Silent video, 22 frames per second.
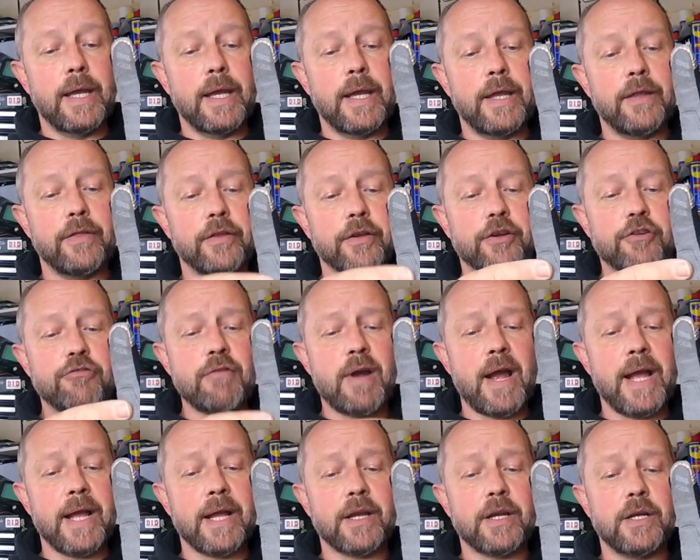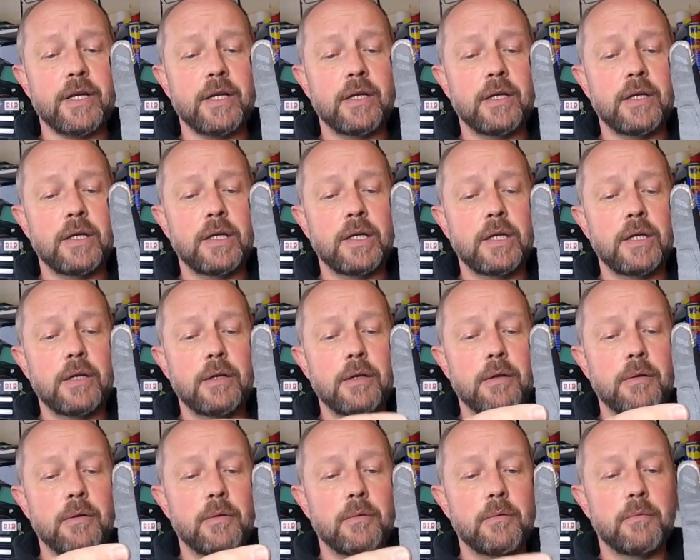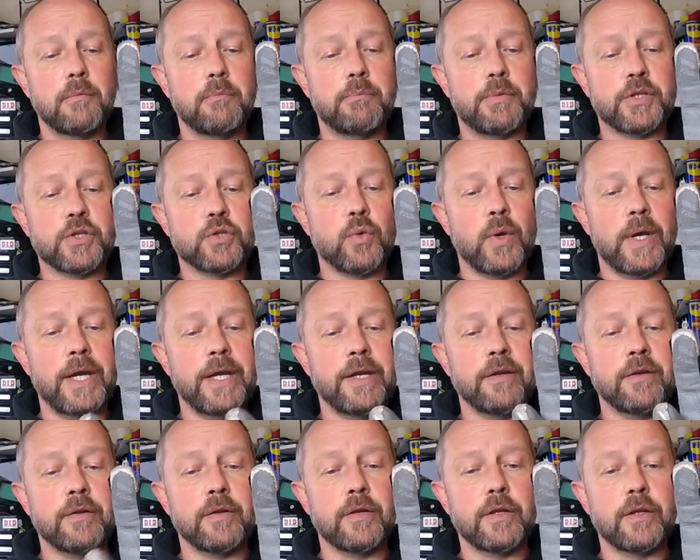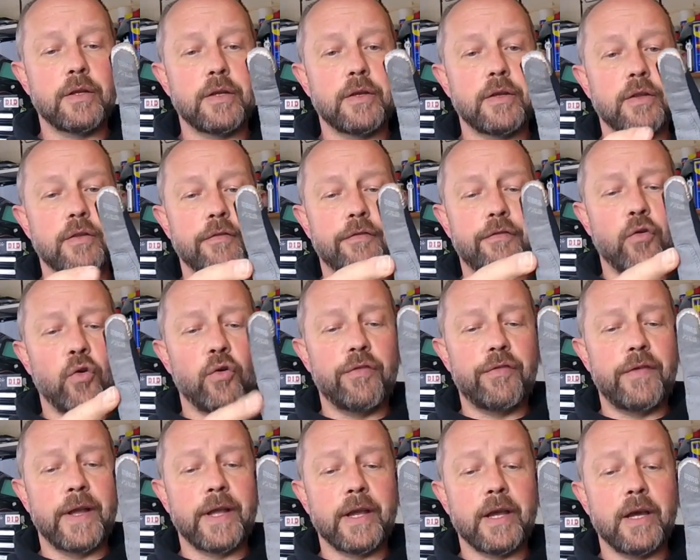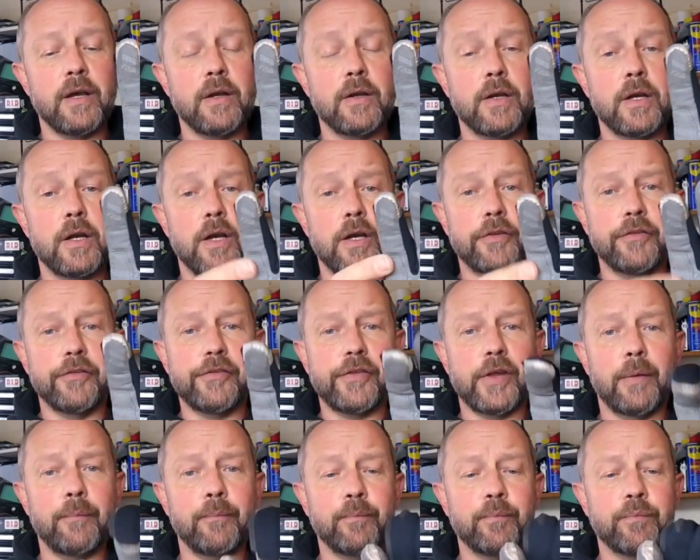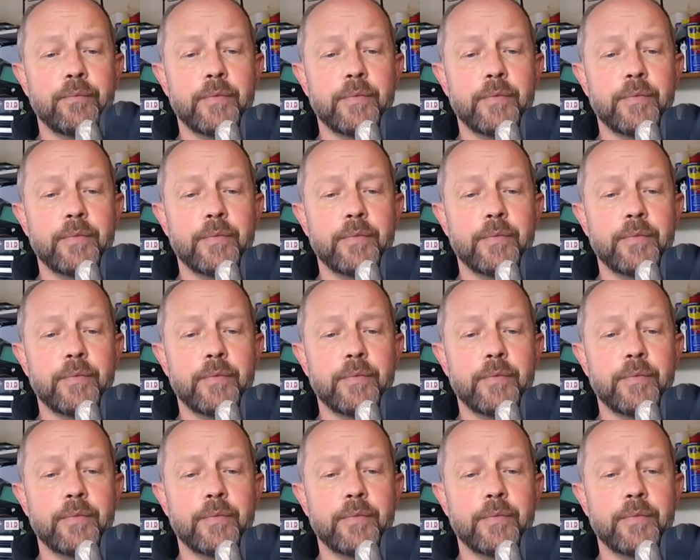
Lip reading: in the crack between forefinger and thumb.